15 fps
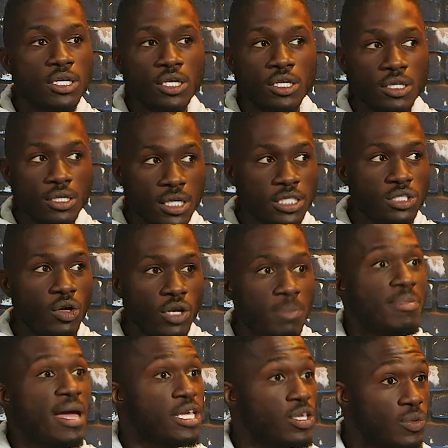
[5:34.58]
it's going to
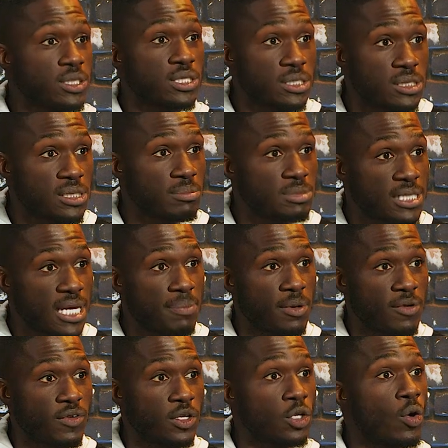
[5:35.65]
make you into some type
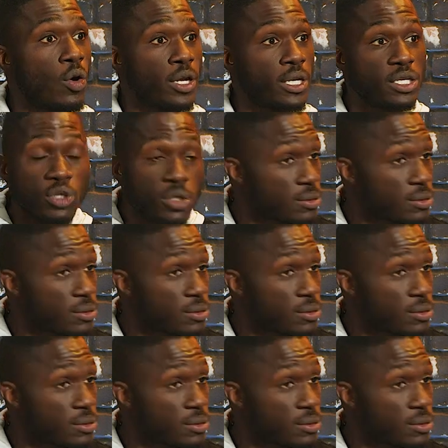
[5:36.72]
of annoying...